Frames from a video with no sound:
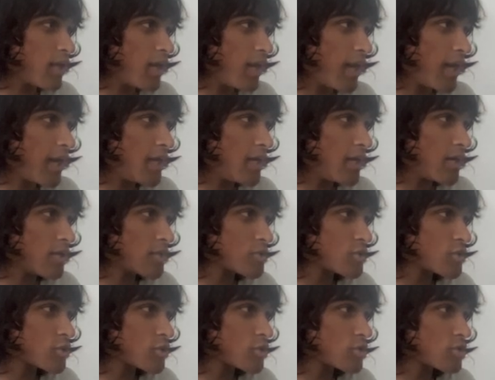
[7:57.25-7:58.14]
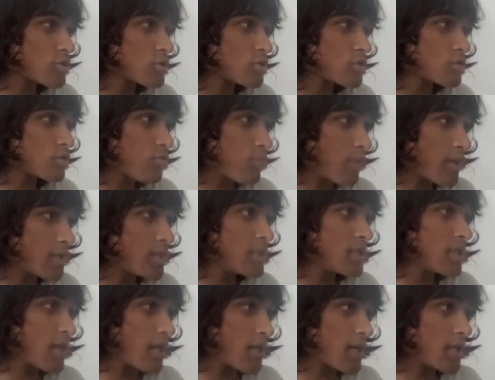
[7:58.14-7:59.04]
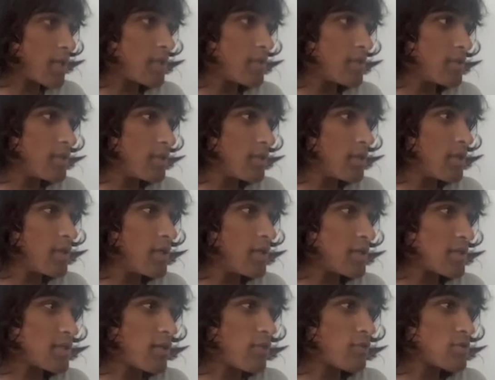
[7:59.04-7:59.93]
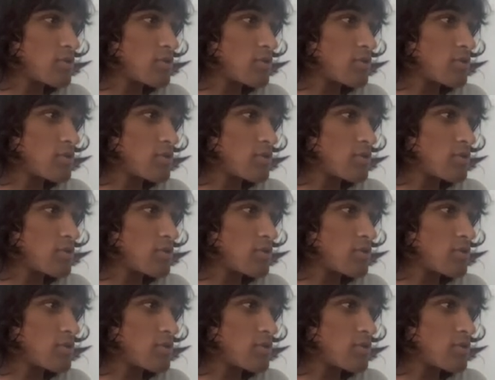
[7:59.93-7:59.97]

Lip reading: 829 is going